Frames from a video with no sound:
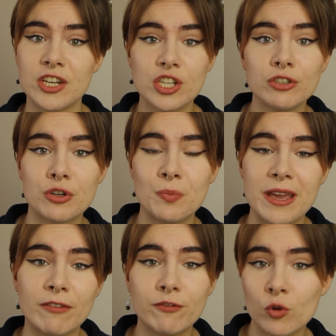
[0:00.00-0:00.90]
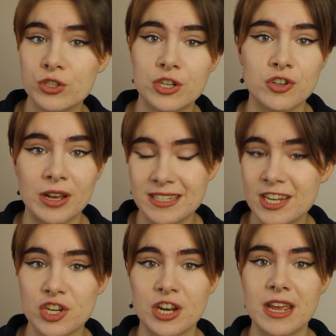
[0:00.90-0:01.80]
and children being forced to
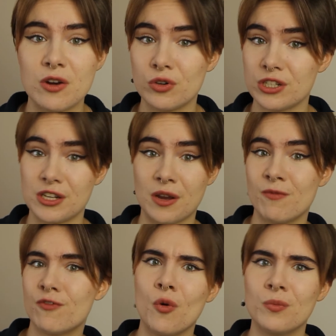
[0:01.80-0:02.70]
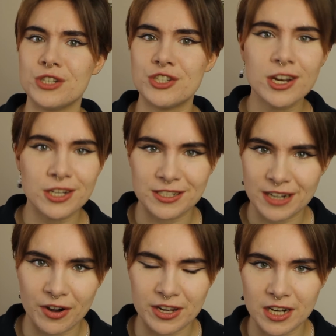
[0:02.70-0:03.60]
transition in order to conform to gender
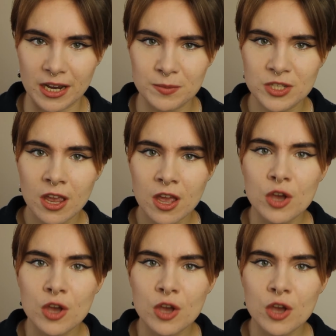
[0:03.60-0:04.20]
stereotypes,